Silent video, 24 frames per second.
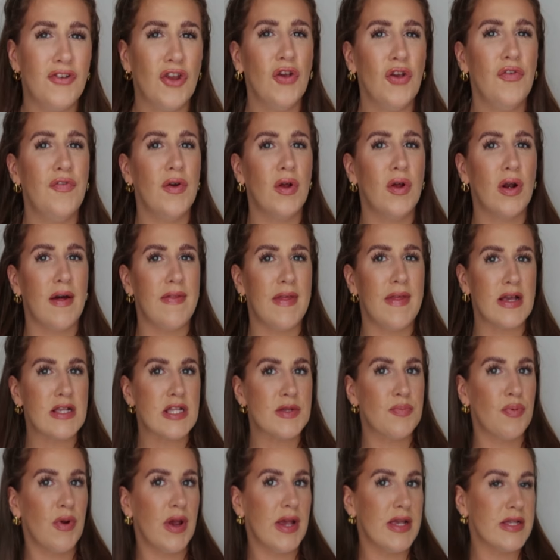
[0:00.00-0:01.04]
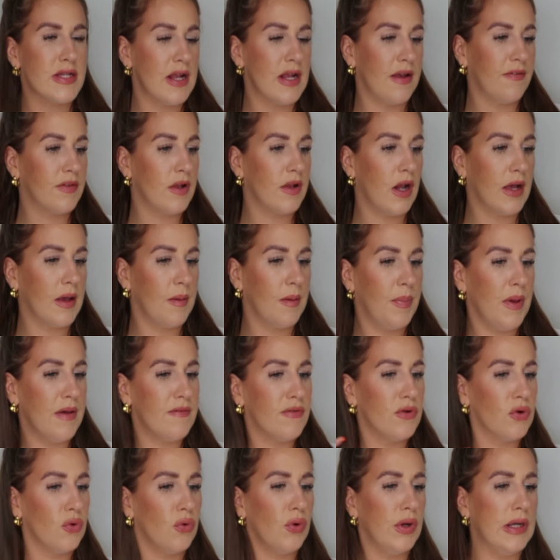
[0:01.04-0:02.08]
do feel like that spray has left like a bit
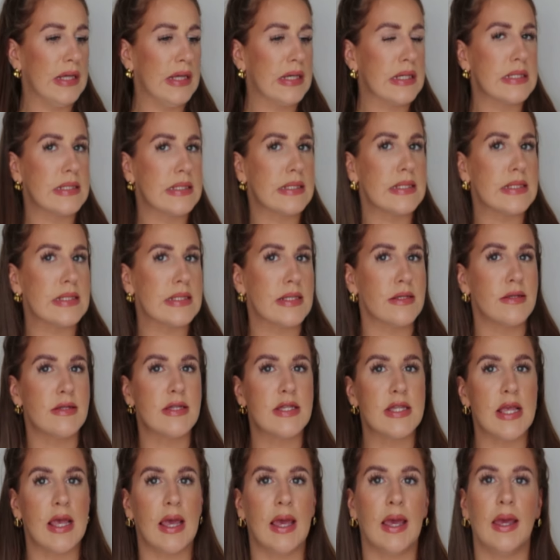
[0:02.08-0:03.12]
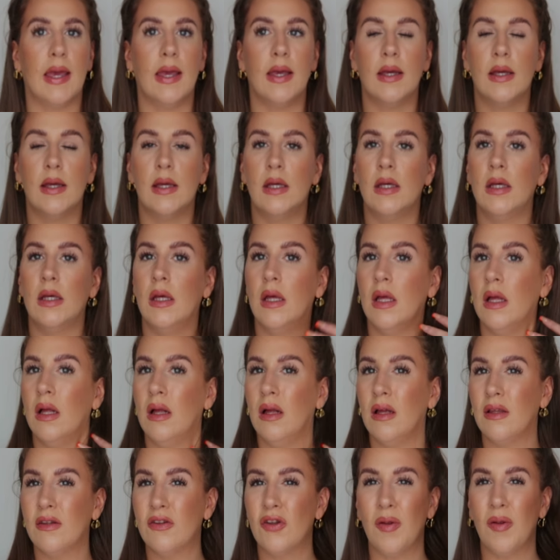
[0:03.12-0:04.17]
of an oily consistency.
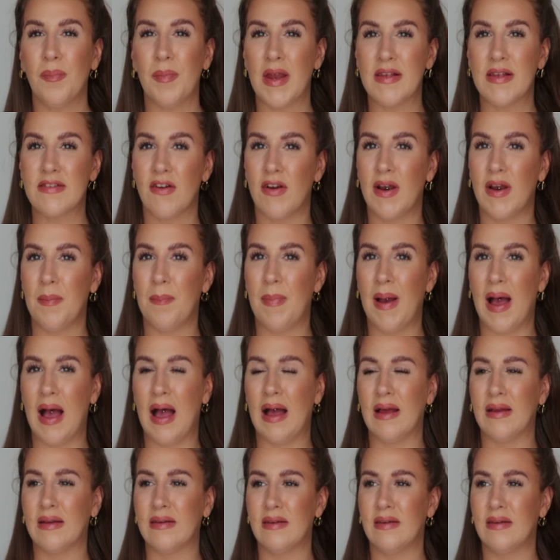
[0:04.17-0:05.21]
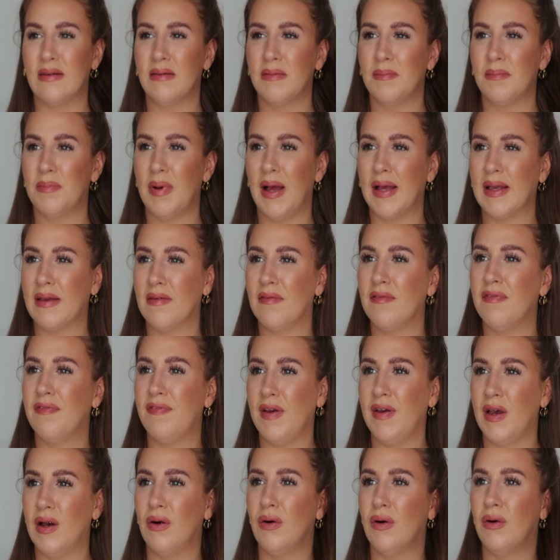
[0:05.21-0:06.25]
It's not necessarily bad, but I can
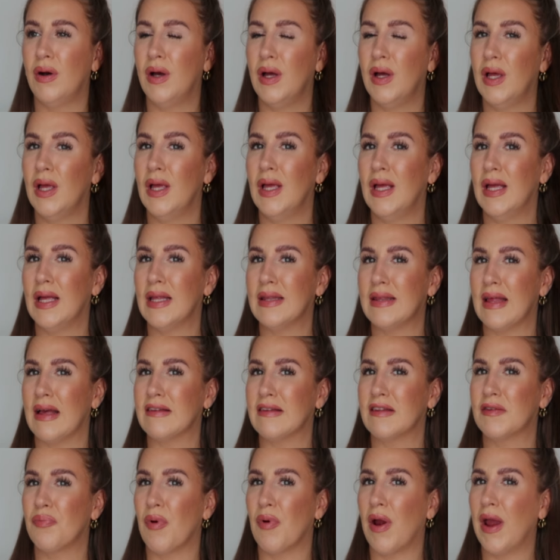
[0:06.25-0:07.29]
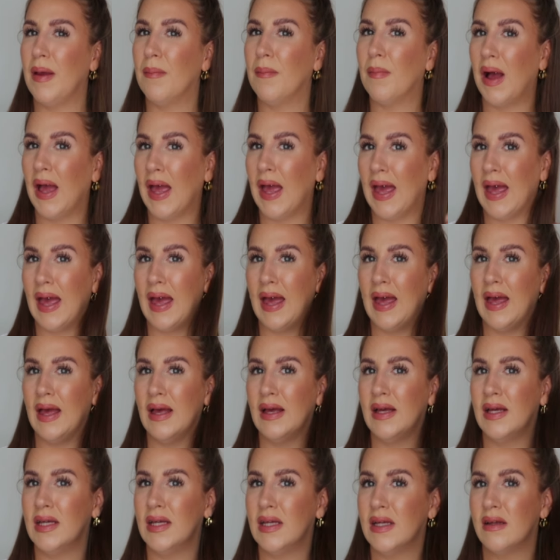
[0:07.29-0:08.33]
feel that spray in my
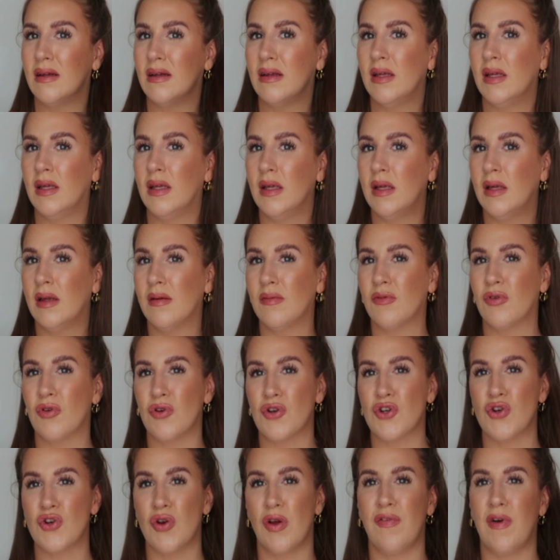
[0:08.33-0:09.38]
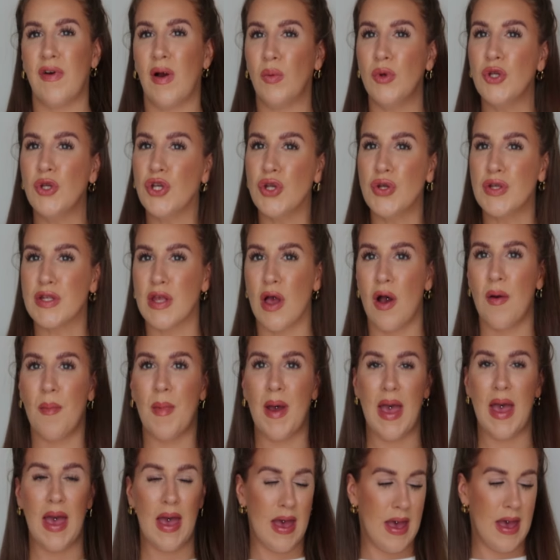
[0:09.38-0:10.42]
hair. Not sure if I would use it on
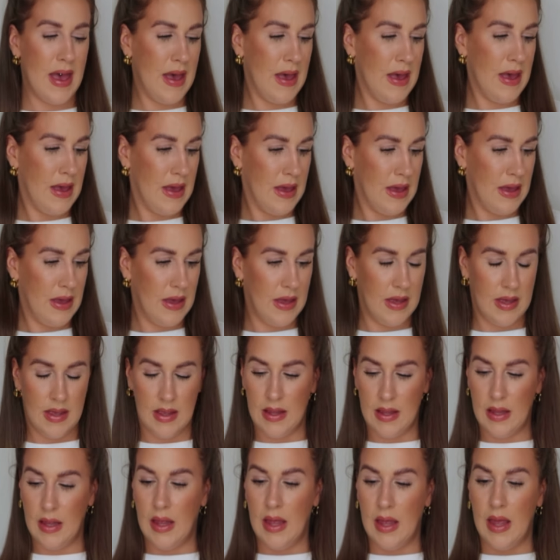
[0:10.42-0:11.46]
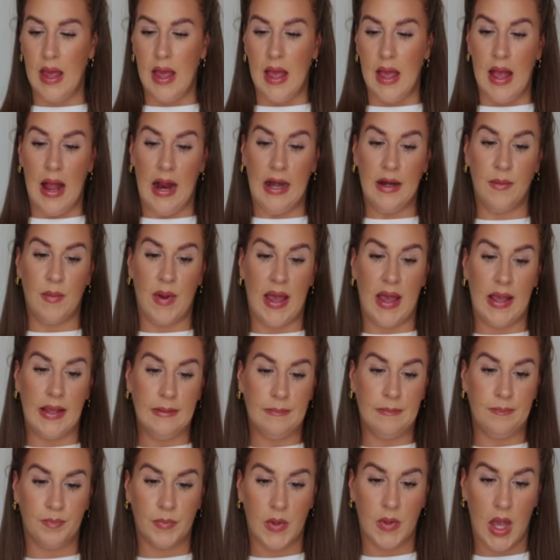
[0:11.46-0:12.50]
my hair.
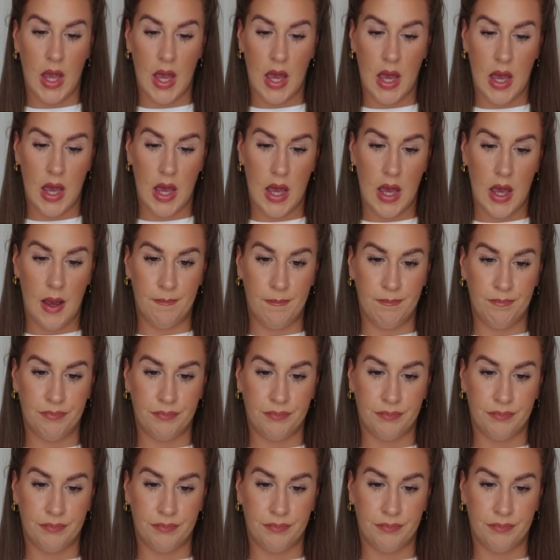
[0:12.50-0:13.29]
Anyway, I